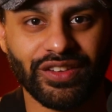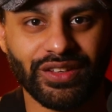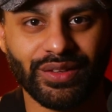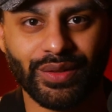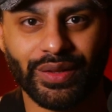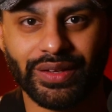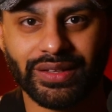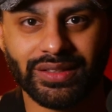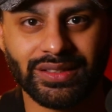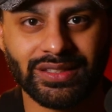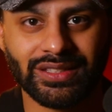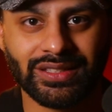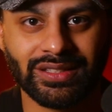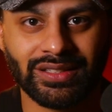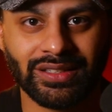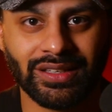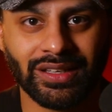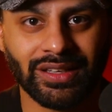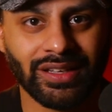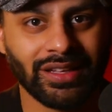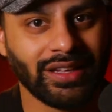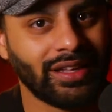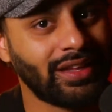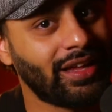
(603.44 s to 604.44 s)
Felix,
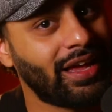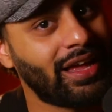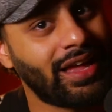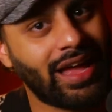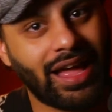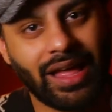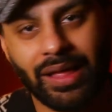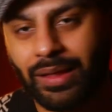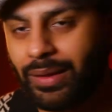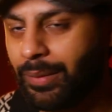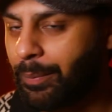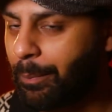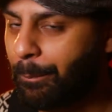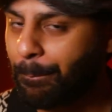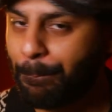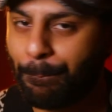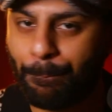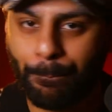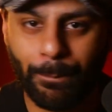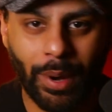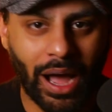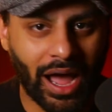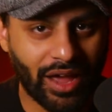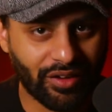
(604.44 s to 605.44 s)

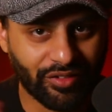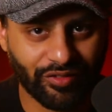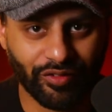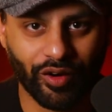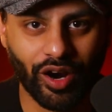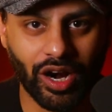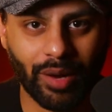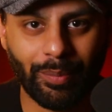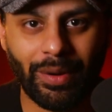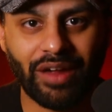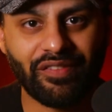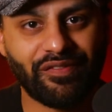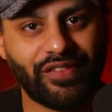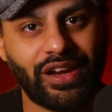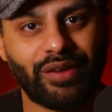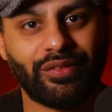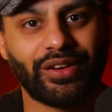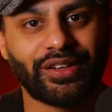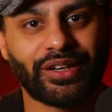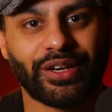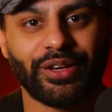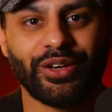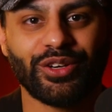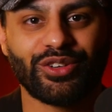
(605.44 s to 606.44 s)
by far my
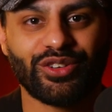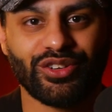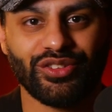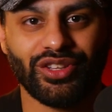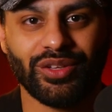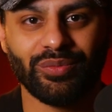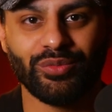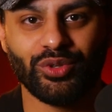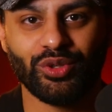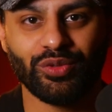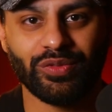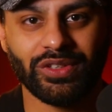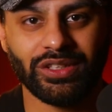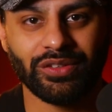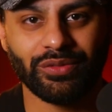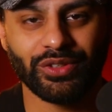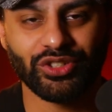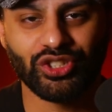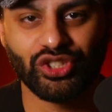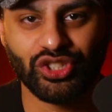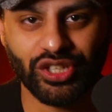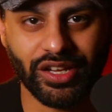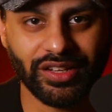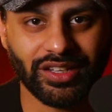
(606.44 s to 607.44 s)
favorite character in the movie
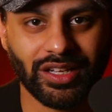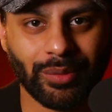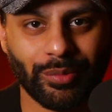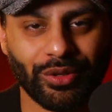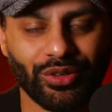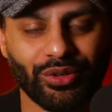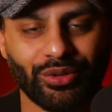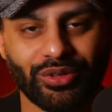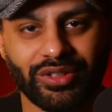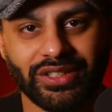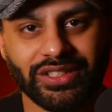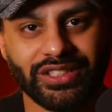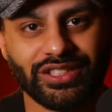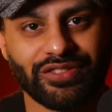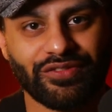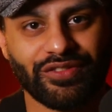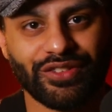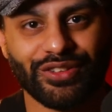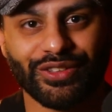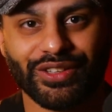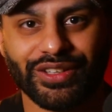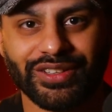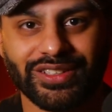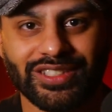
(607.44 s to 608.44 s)
was Jacob Elordi's
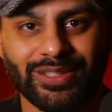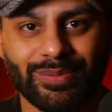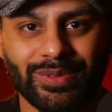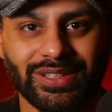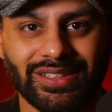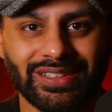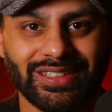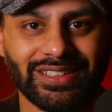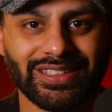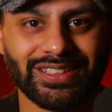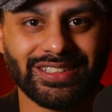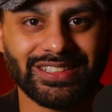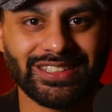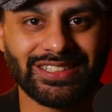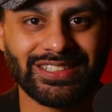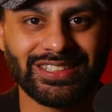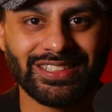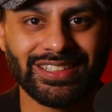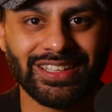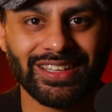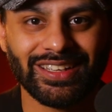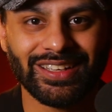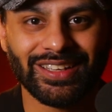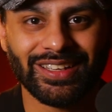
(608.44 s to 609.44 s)
Felix
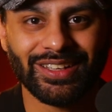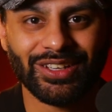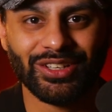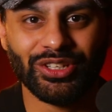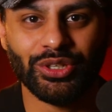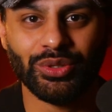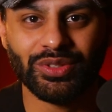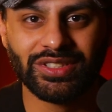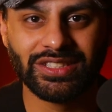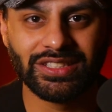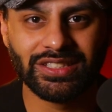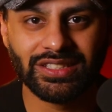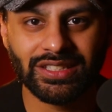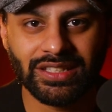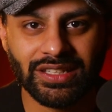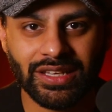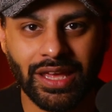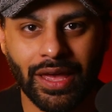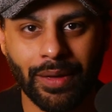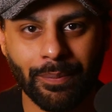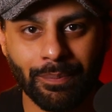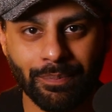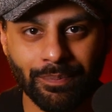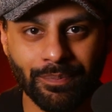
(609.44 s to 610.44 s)
because you see
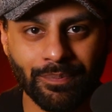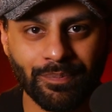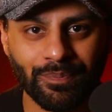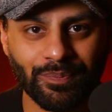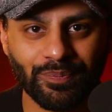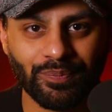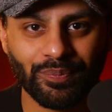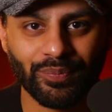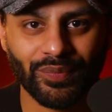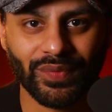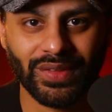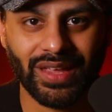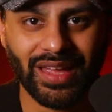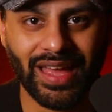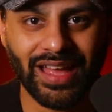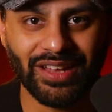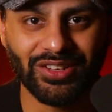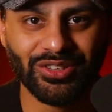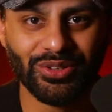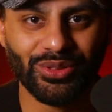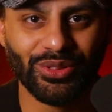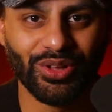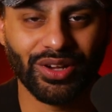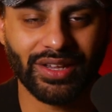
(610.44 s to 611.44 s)
him
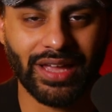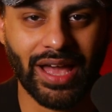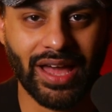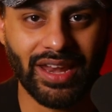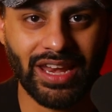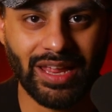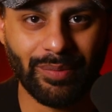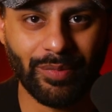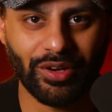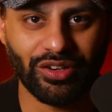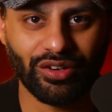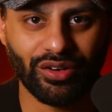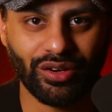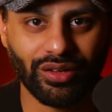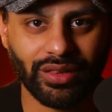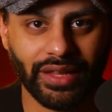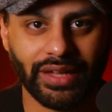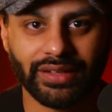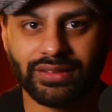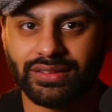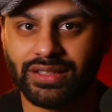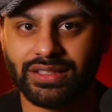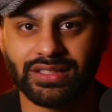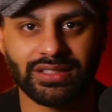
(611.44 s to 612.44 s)
and you look at him and you're
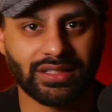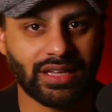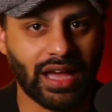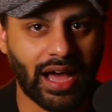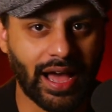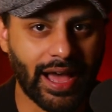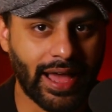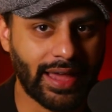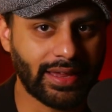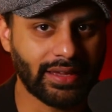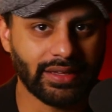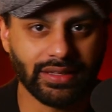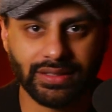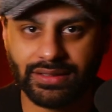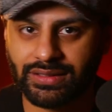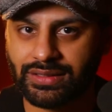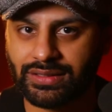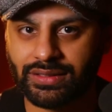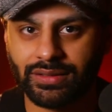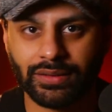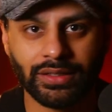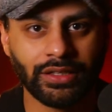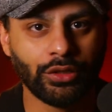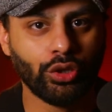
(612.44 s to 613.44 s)
like, this guy
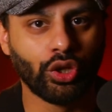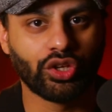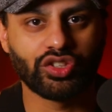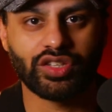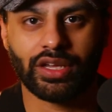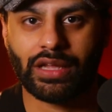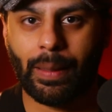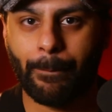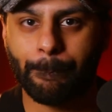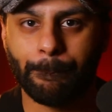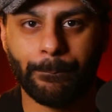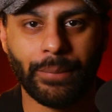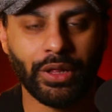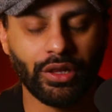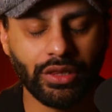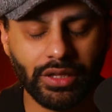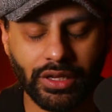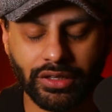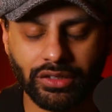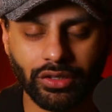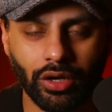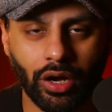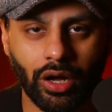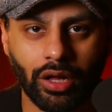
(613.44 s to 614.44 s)
is, he looks like a
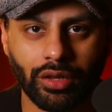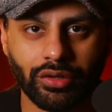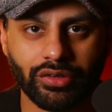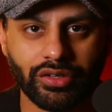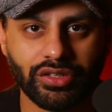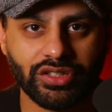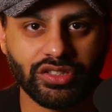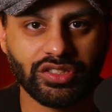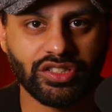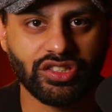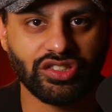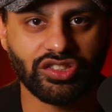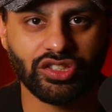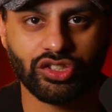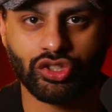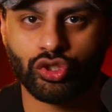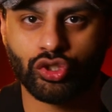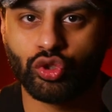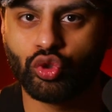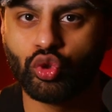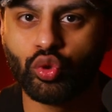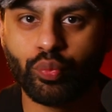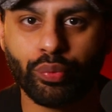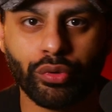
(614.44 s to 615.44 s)
billion dollars. He's a
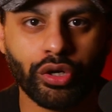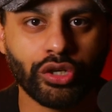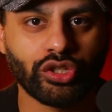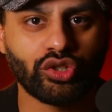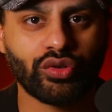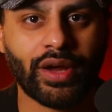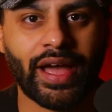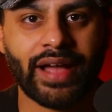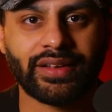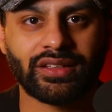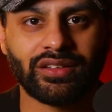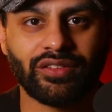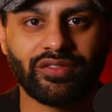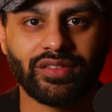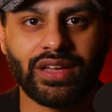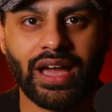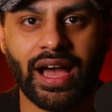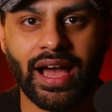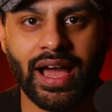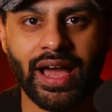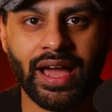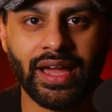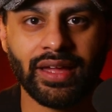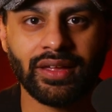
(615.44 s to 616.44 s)
super attractive
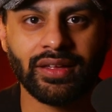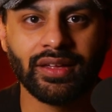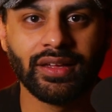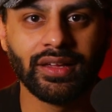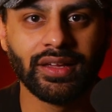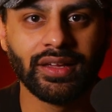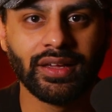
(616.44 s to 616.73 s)
guy,